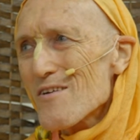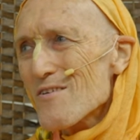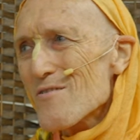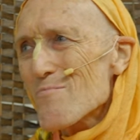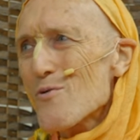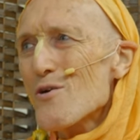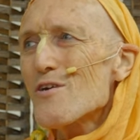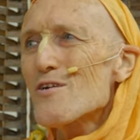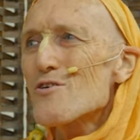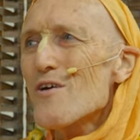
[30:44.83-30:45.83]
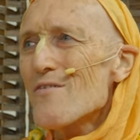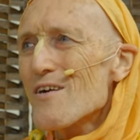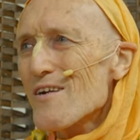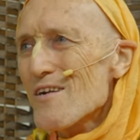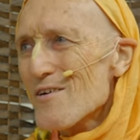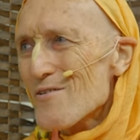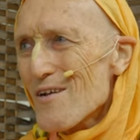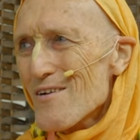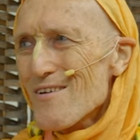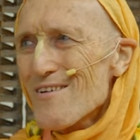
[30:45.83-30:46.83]
is Punya Shravana
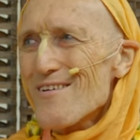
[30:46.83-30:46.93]
Kirtana,